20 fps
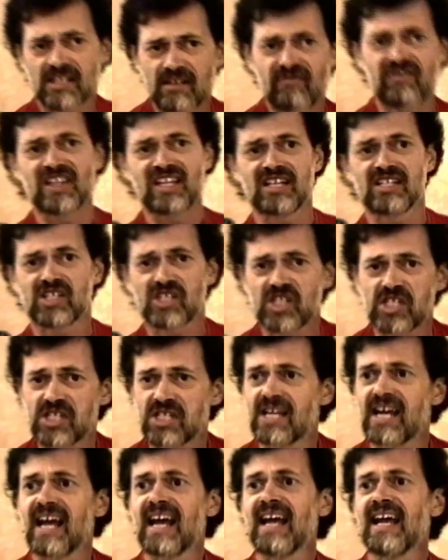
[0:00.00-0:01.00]
of this
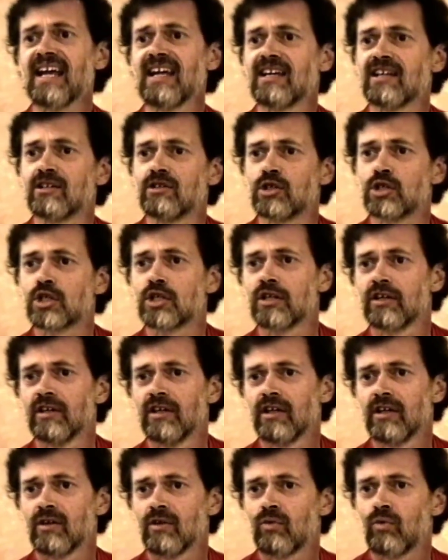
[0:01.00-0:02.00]
stage
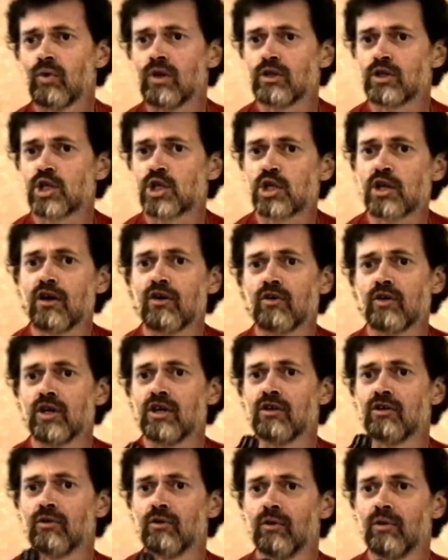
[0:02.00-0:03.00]
will show
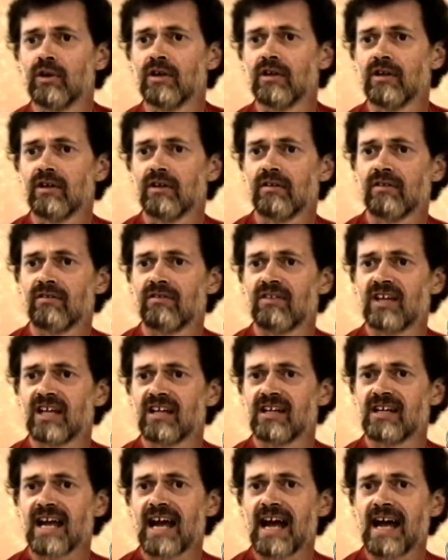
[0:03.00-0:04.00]
you that
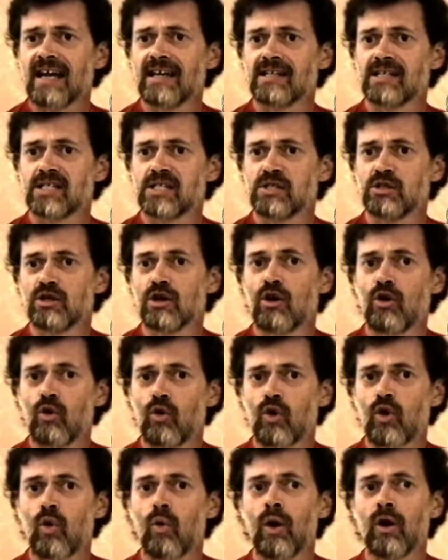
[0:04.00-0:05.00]
it has no,
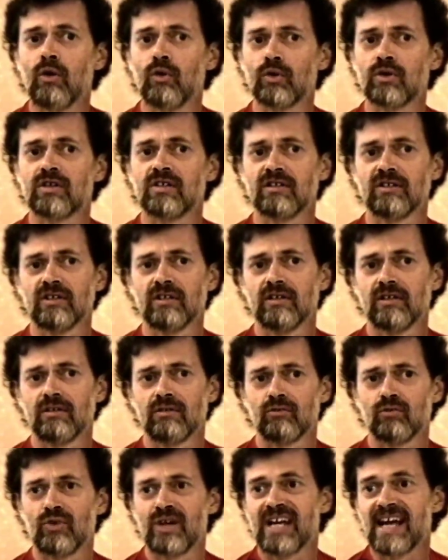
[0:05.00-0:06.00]
quote,
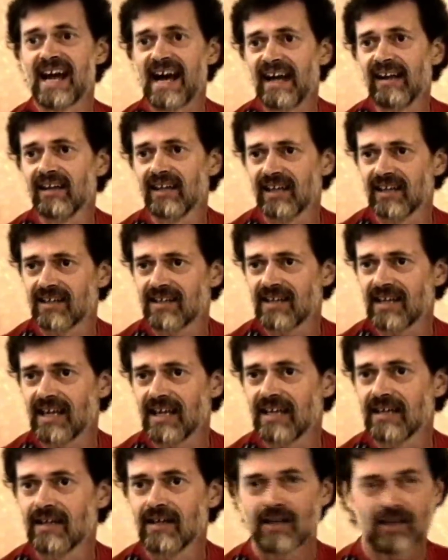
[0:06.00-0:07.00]

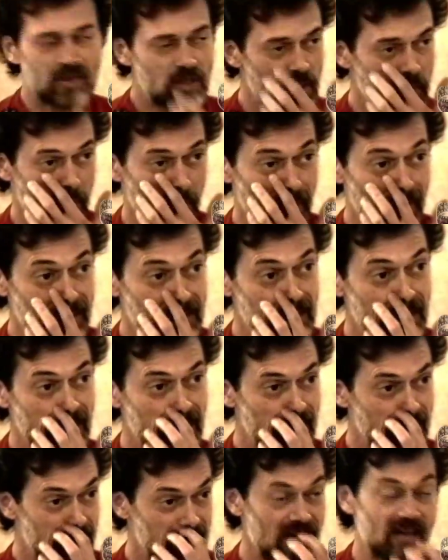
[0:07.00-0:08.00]
reality to it.
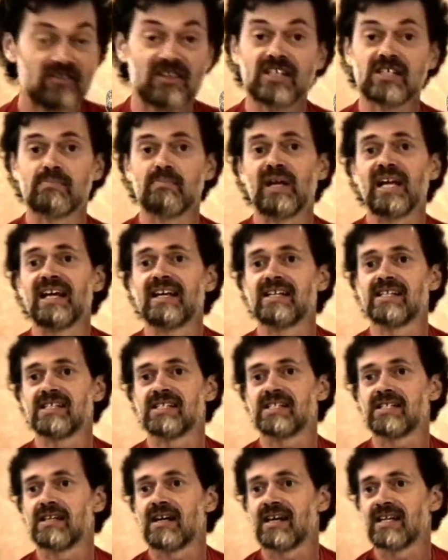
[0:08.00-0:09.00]
Now, this
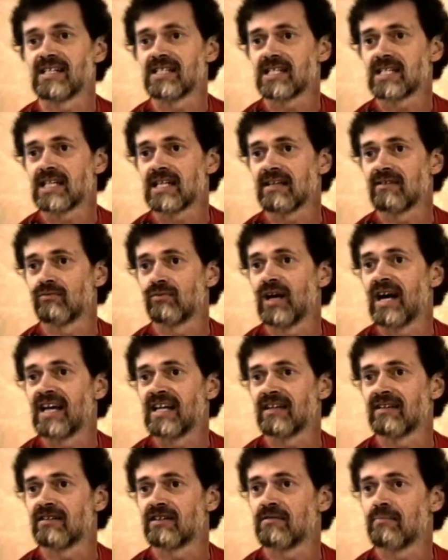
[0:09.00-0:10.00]
plays nicely right
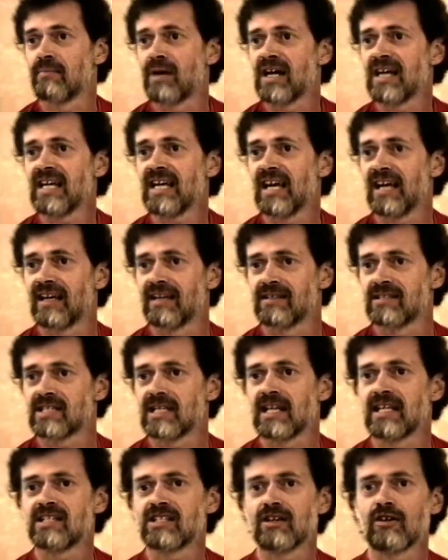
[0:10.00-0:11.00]
into my hands.
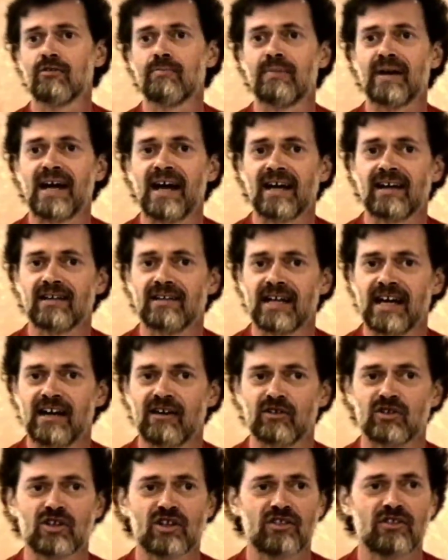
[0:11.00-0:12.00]
Let's go back
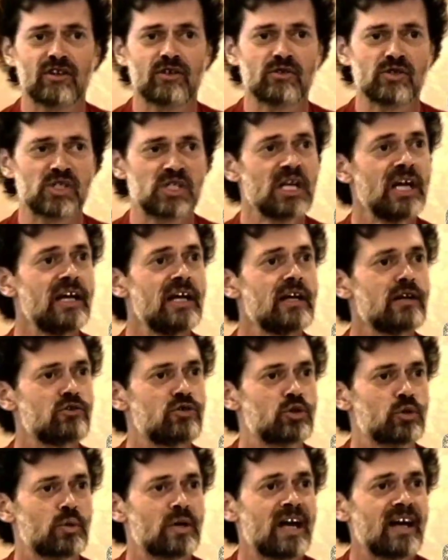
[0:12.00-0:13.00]
now to those
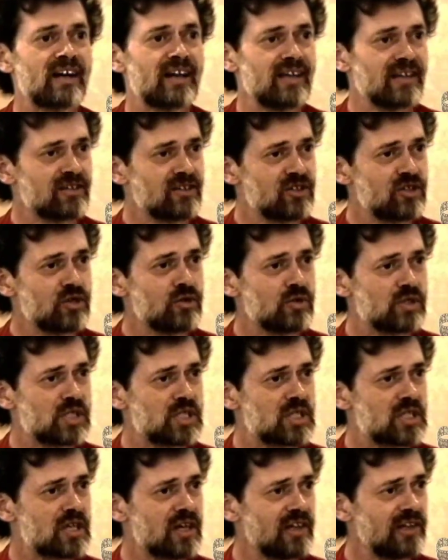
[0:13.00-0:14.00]

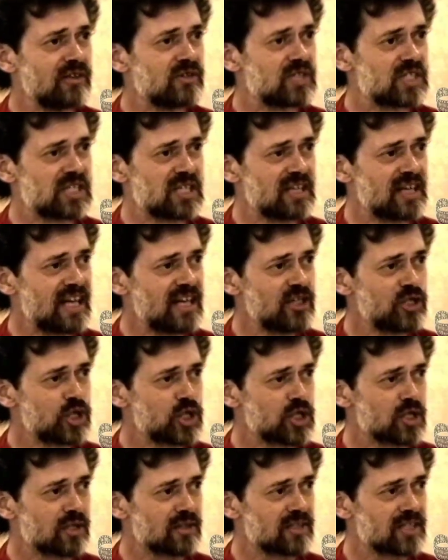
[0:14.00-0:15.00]
drug-induced
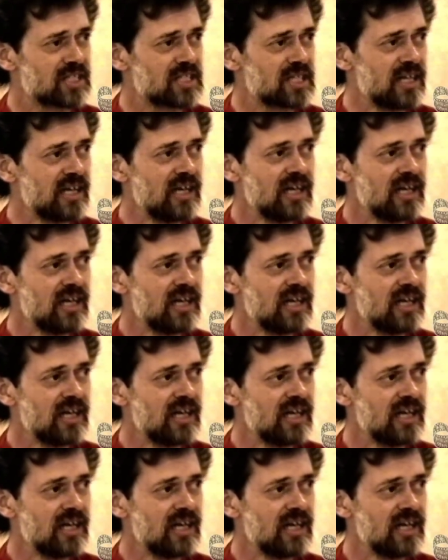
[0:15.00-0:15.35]
hallucinations.